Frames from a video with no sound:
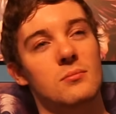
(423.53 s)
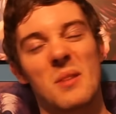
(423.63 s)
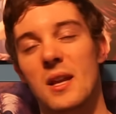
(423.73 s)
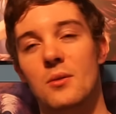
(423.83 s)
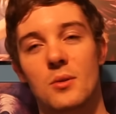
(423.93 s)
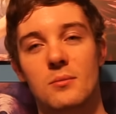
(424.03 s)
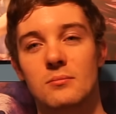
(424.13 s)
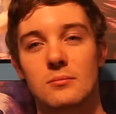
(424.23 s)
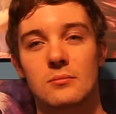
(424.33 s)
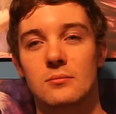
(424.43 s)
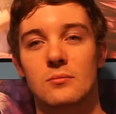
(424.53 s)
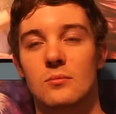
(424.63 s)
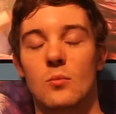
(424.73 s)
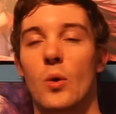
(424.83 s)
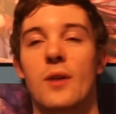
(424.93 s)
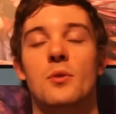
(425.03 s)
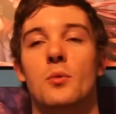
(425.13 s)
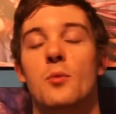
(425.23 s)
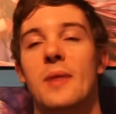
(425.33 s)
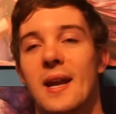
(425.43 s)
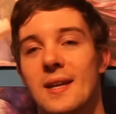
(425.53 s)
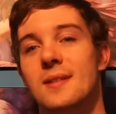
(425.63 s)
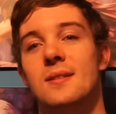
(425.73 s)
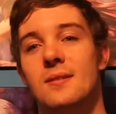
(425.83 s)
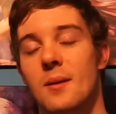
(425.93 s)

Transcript: meeting room, whatever room that is.